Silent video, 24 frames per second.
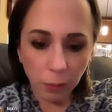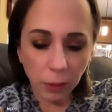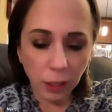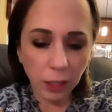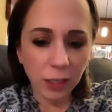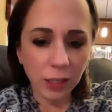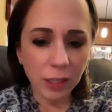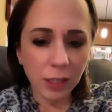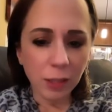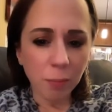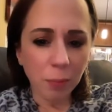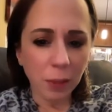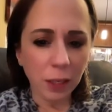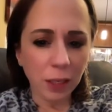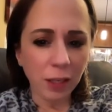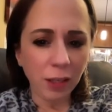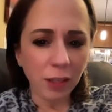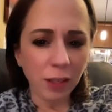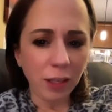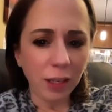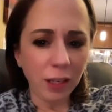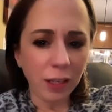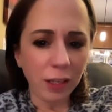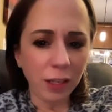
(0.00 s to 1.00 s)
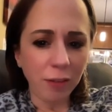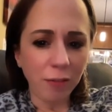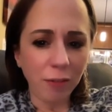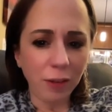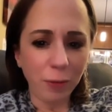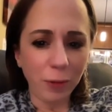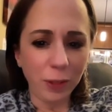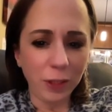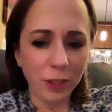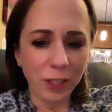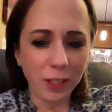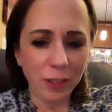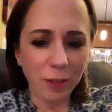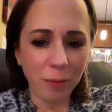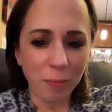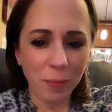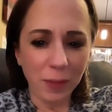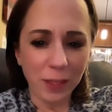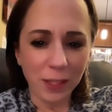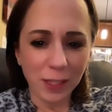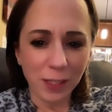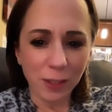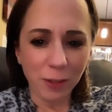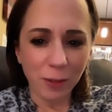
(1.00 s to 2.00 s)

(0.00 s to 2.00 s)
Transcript: I'm not going to speculate on if he would commit